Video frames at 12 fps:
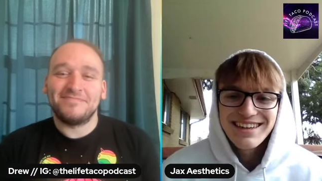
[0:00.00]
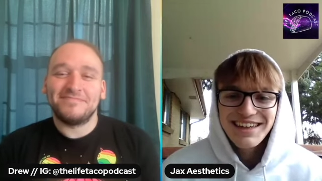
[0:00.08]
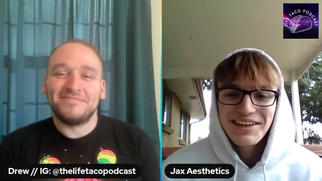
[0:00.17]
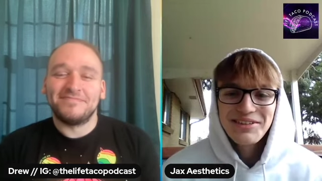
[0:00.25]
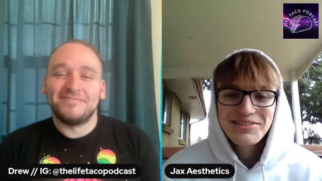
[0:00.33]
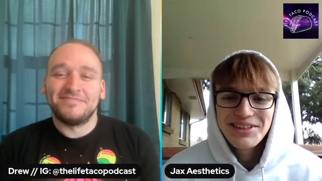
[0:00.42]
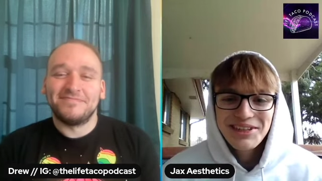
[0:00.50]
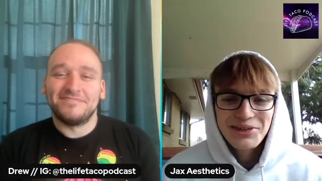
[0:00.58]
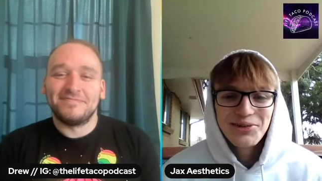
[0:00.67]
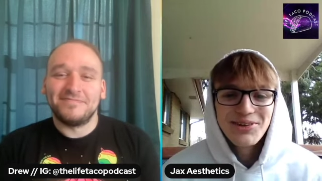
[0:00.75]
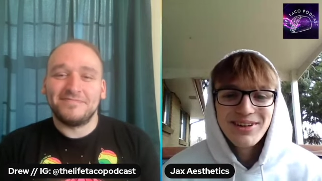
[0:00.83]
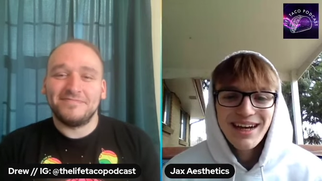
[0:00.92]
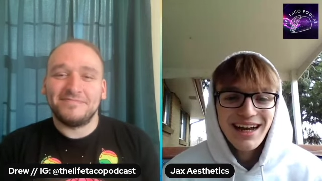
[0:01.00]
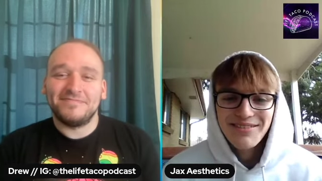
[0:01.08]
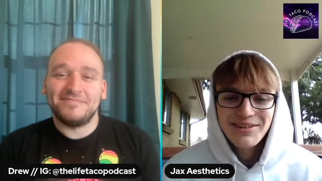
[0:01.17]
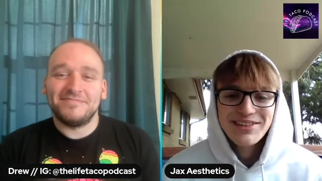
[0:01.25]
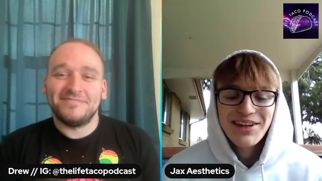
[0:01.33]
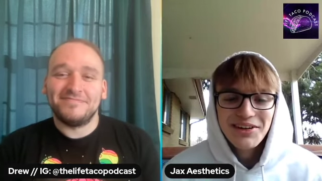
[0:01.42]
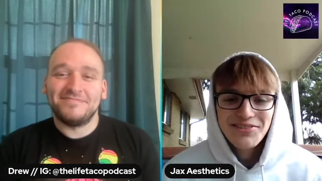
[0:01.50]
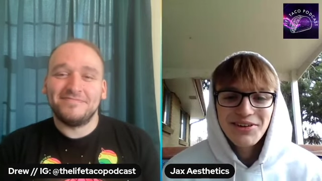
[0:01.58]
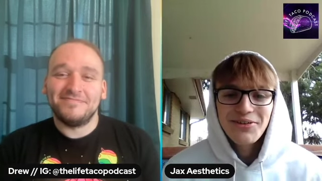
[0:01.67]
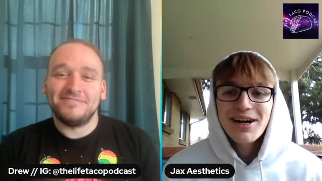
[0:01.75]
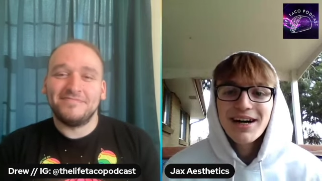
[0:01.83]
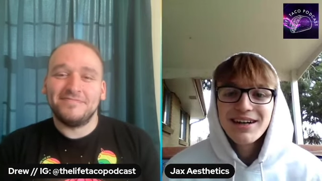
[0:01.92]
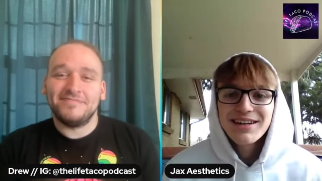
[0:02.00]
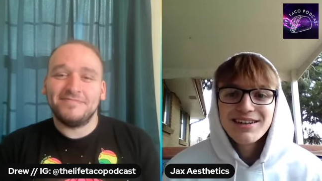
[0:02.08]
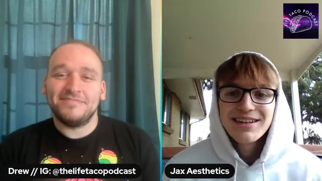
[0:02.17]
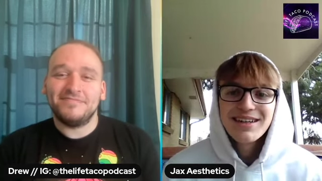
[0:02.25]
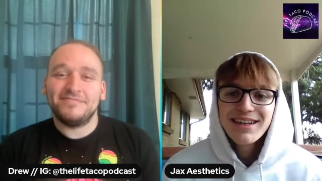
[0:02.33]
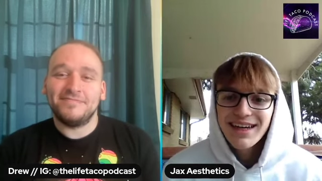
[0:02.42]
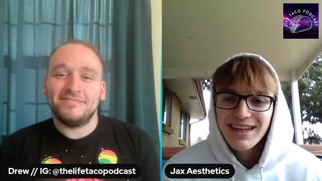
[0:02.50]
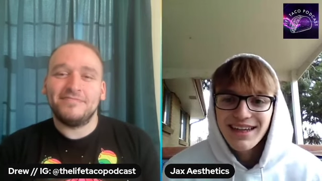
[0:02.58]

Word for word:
Speaker 1: he was really cool, and I we talked for a while, and